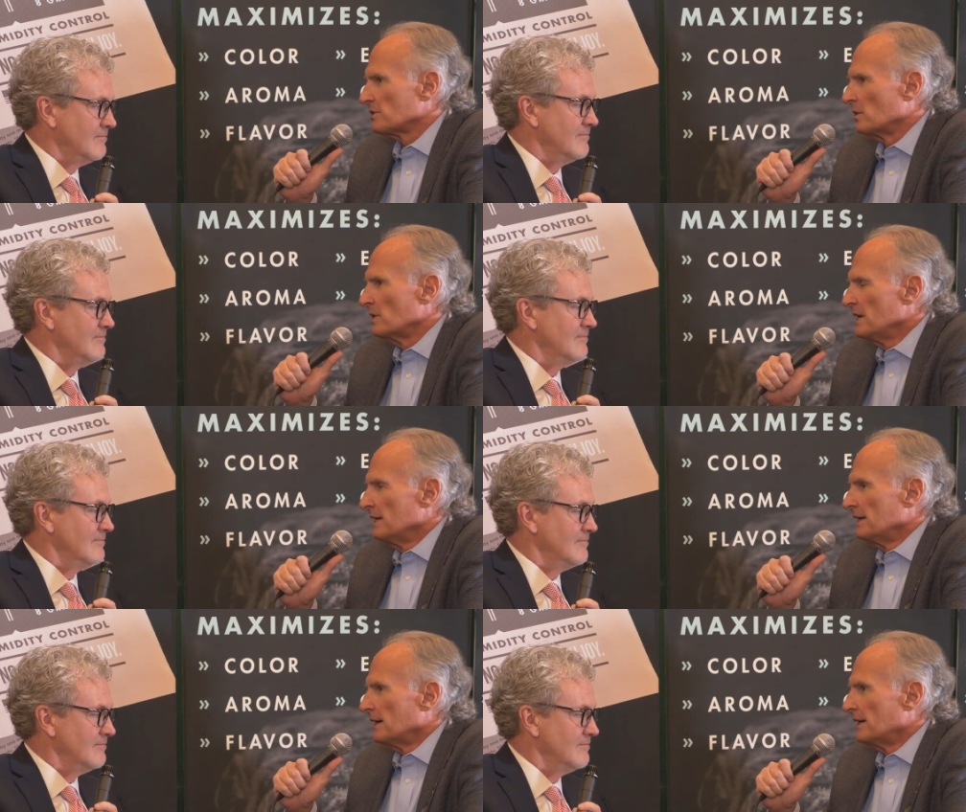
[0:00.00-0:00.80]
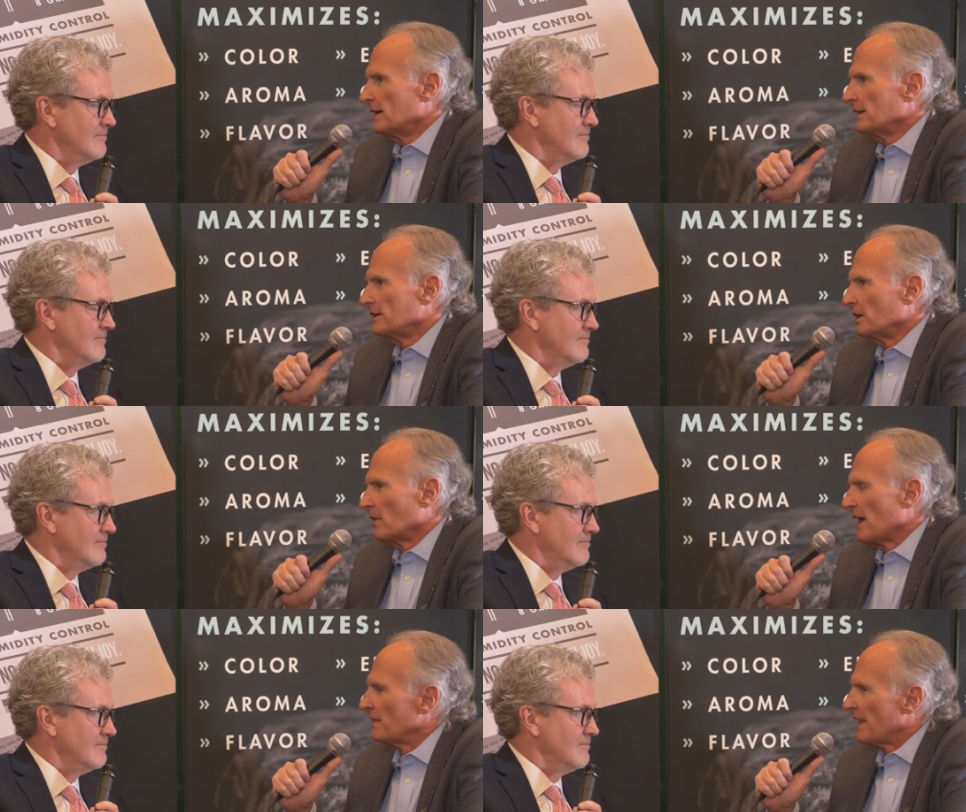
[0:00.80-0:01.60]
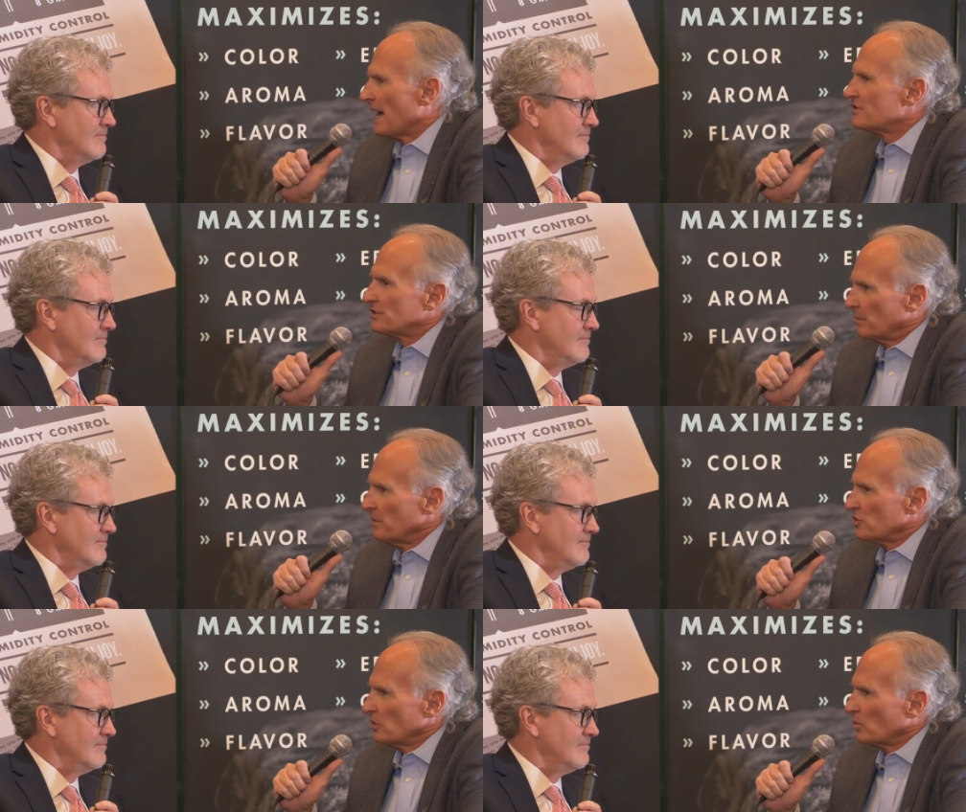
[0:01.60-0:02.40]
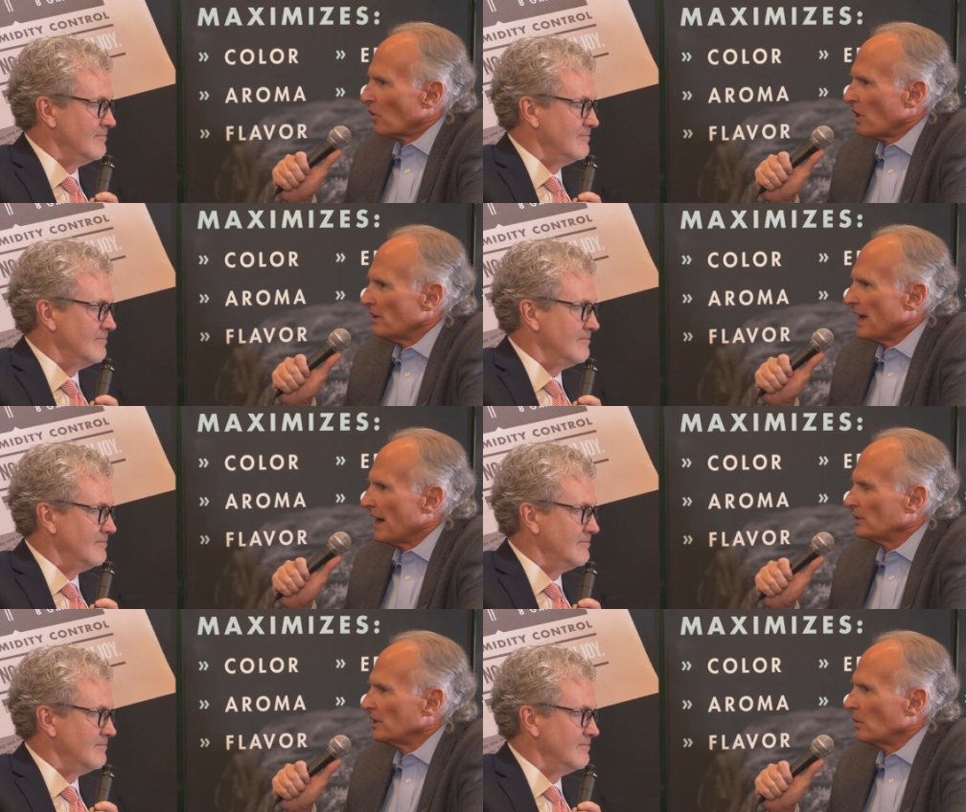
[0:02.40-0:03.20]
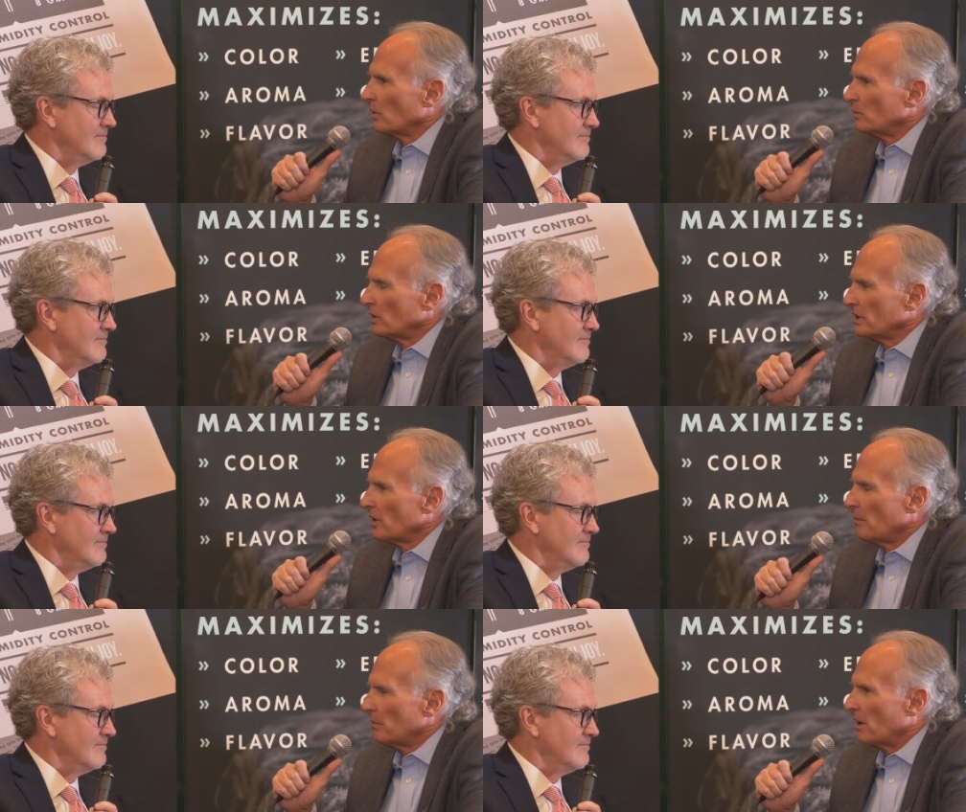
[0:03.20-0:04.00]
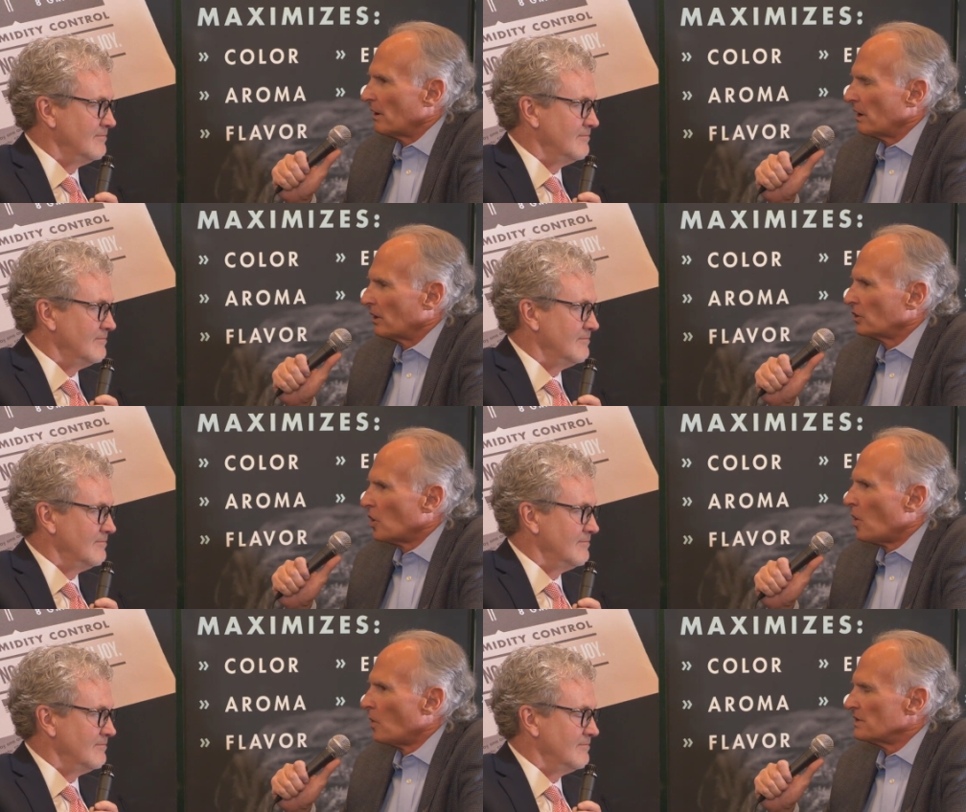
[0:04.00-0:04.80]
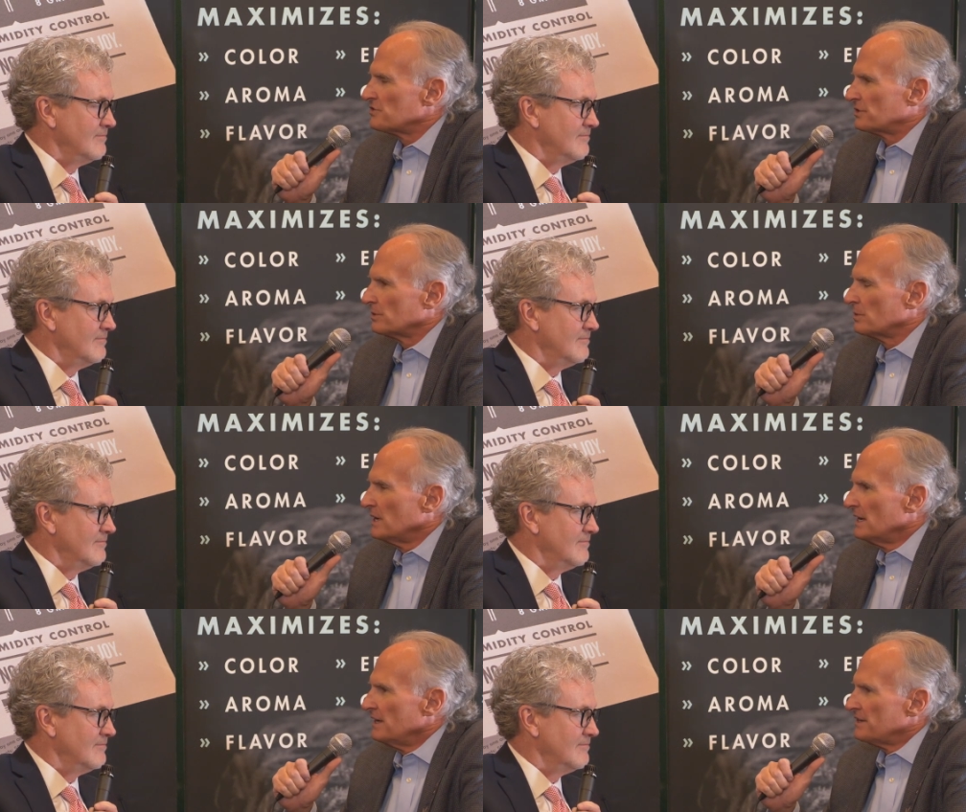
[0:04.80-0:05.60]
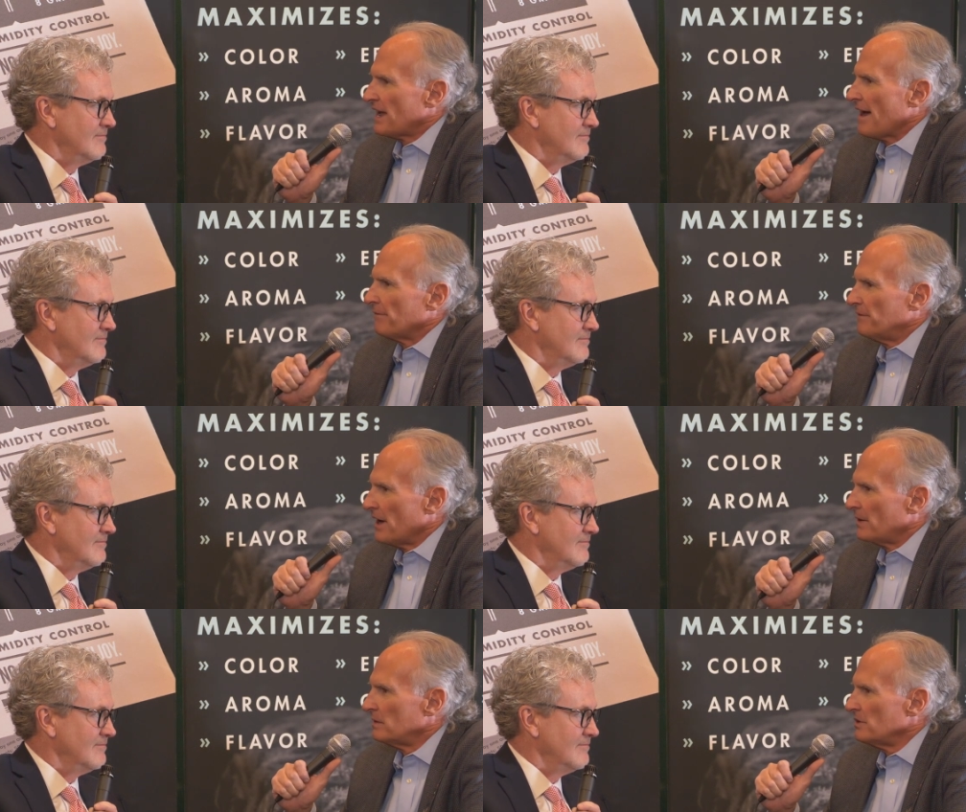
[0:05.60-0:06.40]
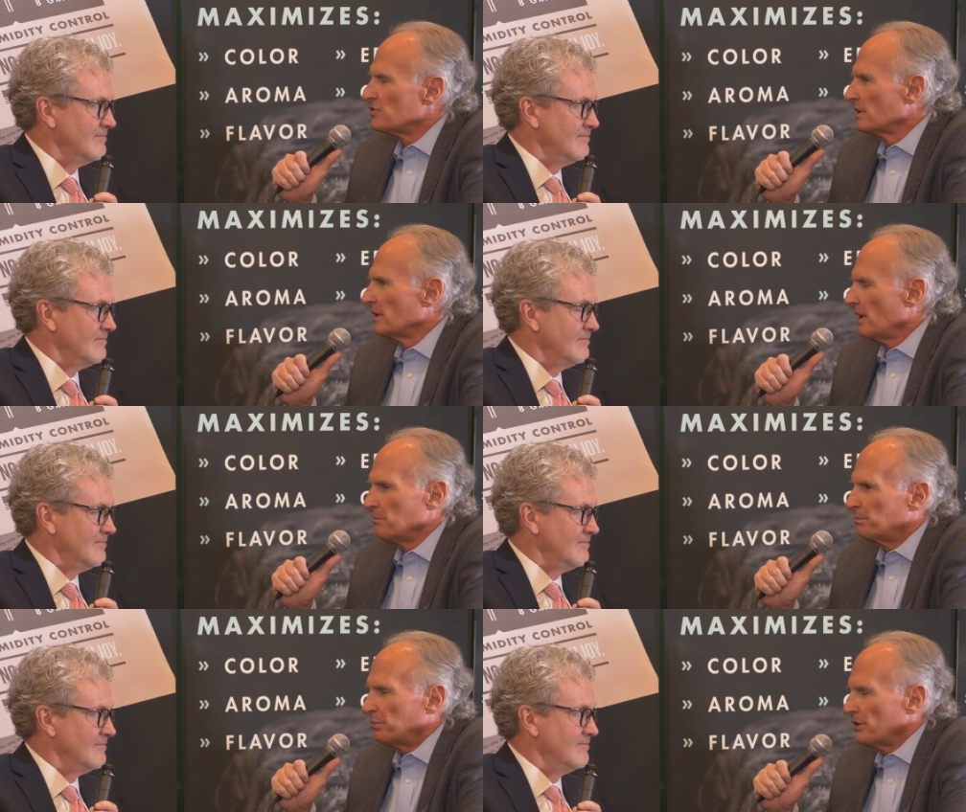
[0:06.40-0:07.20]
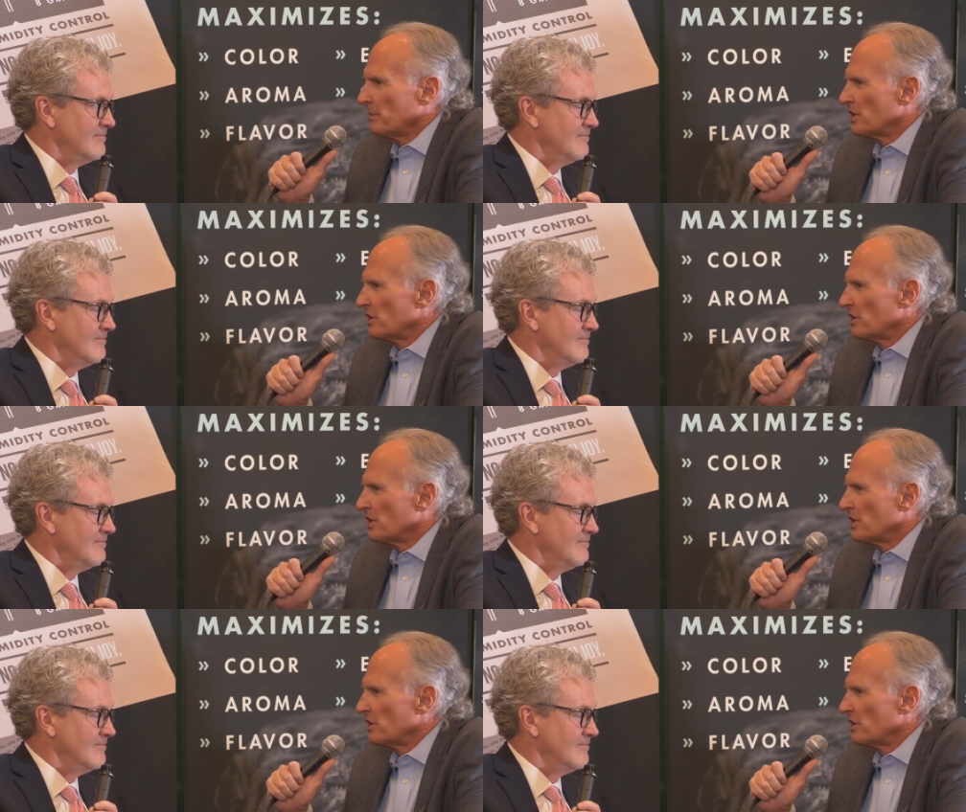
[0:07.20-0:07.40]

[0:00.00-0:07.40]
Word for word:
Speaker 1: So, uh, you know, that that's the mission we're on now. You know, really our, our, our goal is to to have veterans and, and pretty